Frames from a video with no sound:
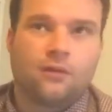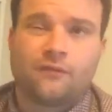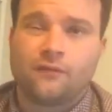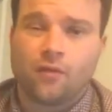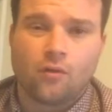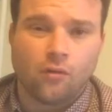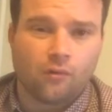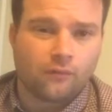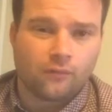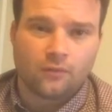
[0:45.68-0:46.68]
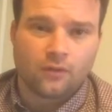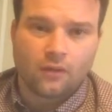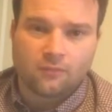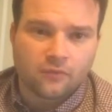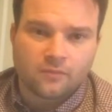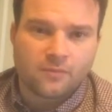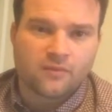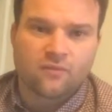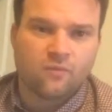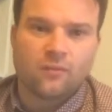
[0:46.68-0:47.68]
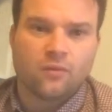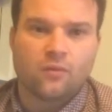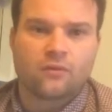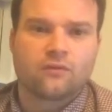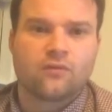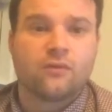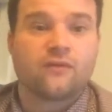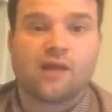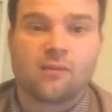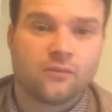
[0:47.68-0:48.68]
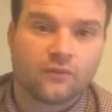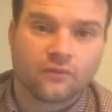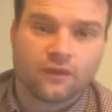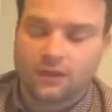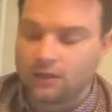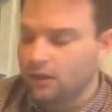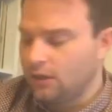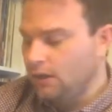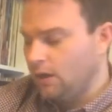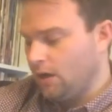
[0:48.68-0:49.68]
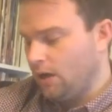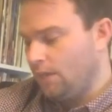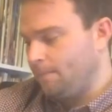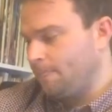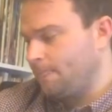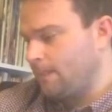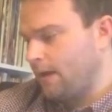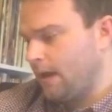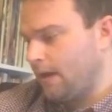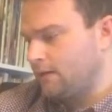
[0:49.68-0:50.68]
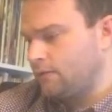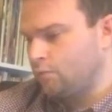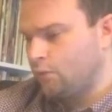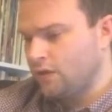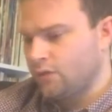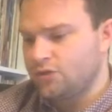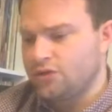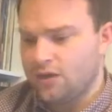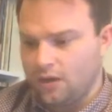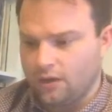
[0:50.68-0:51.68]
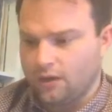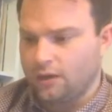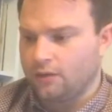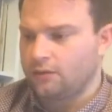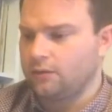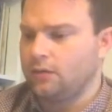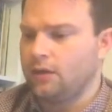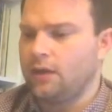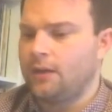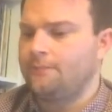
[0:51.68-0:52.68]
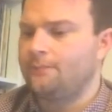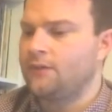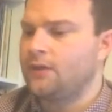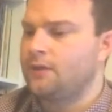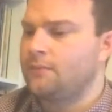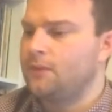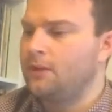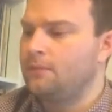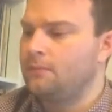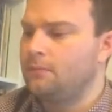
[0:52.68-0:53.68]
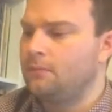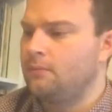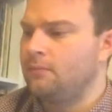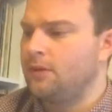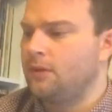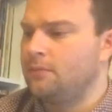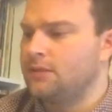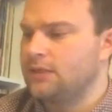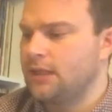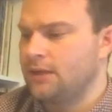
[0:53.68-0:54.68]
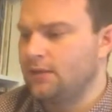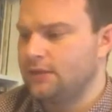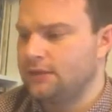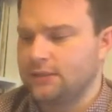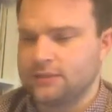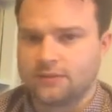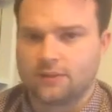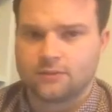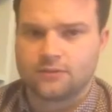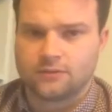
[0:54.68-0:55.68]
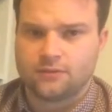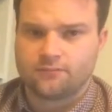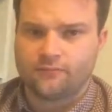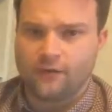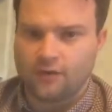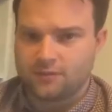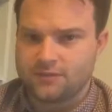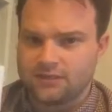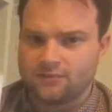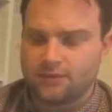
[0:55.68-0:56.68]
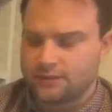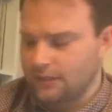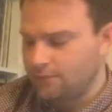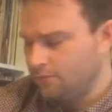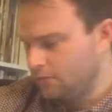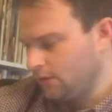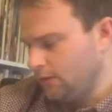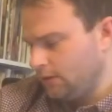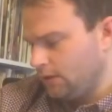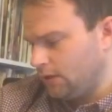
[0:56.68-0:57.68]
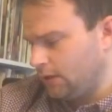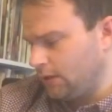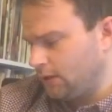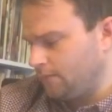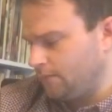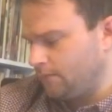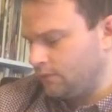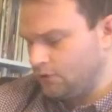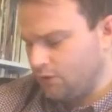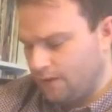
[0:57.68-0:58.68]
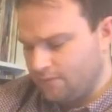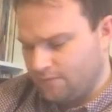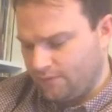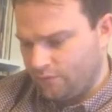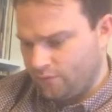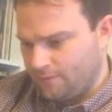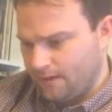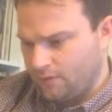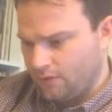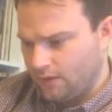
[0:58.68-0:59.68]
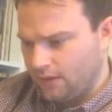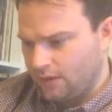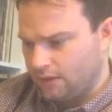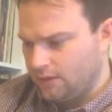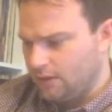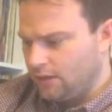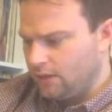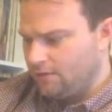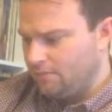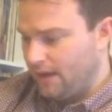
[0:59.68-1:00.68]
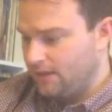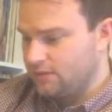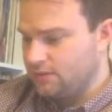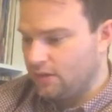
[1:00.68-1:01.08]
If I've not got all of them, I must be missing maybe one or two of their albums on CD. And when I was younger, in the mid to late 90s, I was fairly obsessed with this album. The two albums before it, Pablo Honey and The Bends,